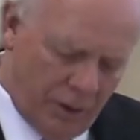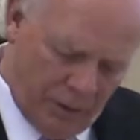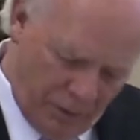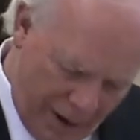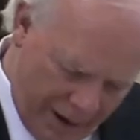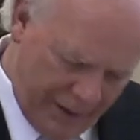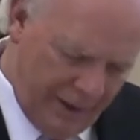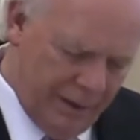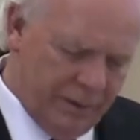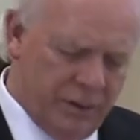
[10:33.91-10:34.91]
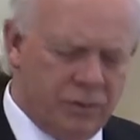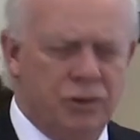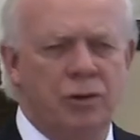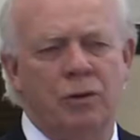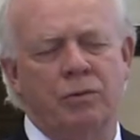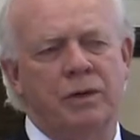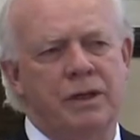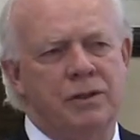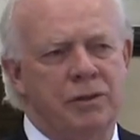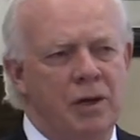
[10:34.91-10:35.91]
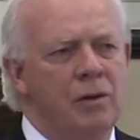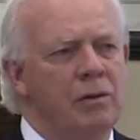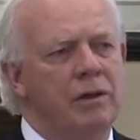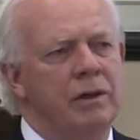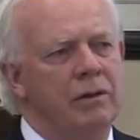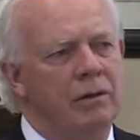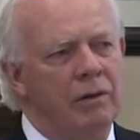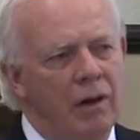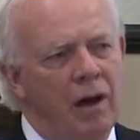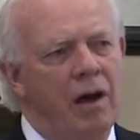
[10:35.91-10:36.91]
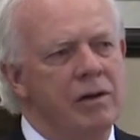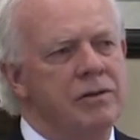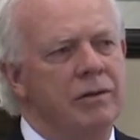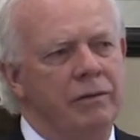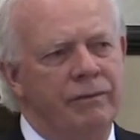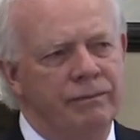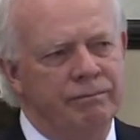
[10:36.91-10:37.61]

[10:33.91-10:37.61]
cracking, the jewelry stolen or lost or